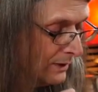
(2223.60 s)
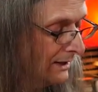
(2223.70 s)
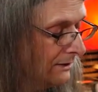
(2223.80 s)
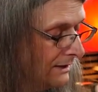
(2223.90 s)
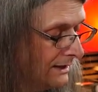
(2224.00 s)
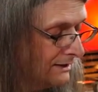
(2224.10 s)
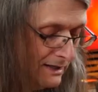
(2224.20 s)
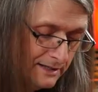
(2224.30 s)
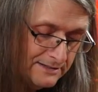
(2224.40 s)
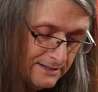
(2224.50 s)
Again. Well,
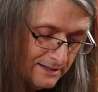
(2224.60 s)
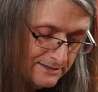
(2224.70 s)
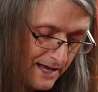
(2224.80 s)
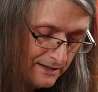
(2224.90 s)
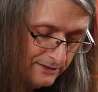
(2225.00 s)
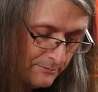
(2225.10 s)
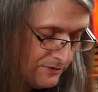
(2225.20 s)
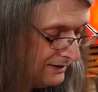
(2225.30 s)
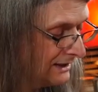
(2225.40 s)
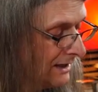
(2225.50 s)
ex exactly. I'm
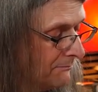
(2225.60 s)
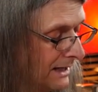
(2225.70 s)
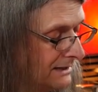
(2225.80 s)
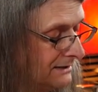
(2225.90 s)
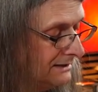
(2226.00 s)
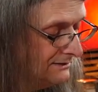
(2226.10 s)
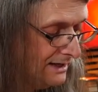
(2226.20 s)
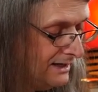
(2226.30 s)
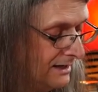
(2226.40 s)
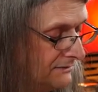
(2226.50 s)
thinking I might need to
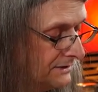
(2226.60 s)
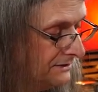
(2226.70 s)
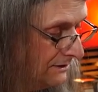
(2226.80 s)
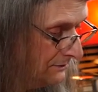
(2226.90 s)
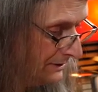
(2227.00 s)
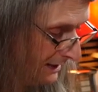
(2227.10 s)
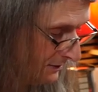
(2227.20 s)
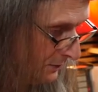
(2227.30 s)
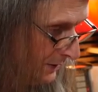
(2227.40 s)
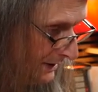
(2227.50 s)
have another
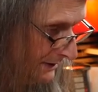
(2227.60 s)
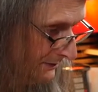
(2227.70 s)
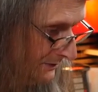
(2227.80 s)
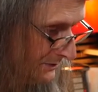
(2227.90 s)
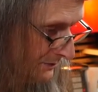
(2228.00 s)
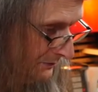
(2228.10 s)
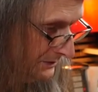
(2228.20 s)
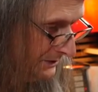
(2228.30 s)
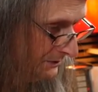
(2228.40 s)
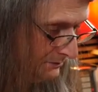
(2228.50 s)
arrowhead. Those are a
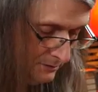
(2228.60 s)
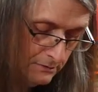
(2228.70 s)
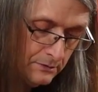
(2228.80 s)
little